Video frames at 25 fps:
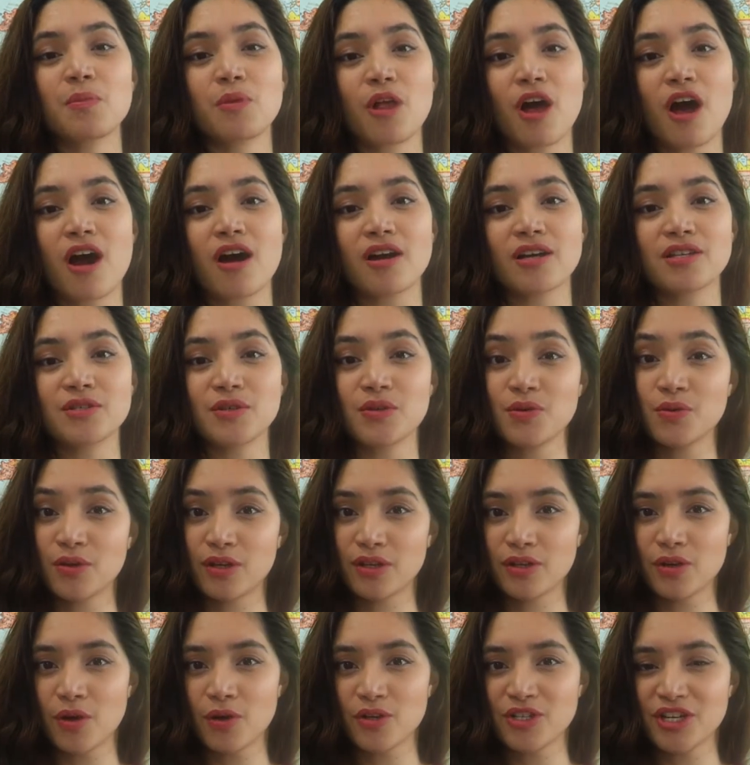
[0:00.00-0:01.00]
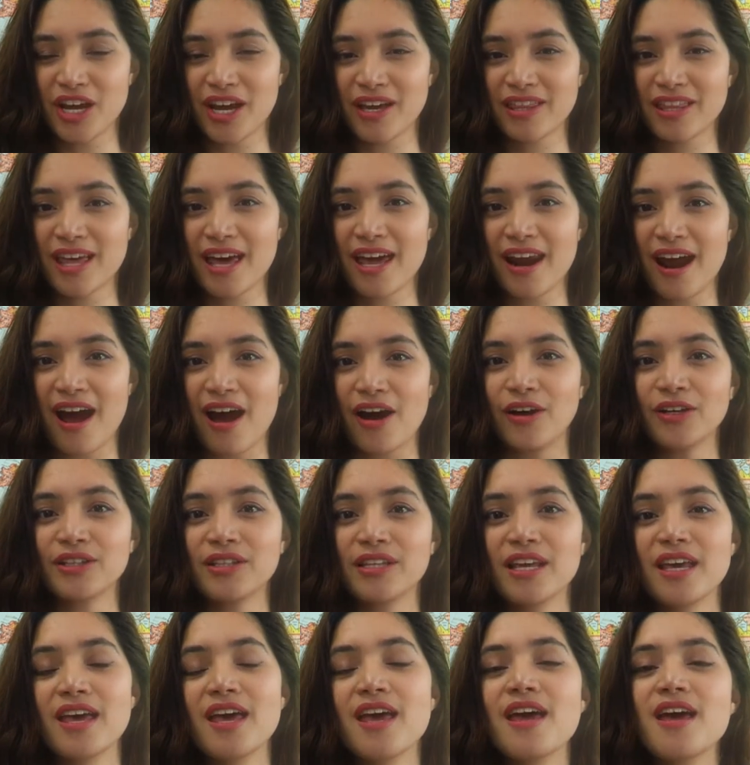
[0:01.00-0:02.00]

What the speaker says: blog, so you can go check that out.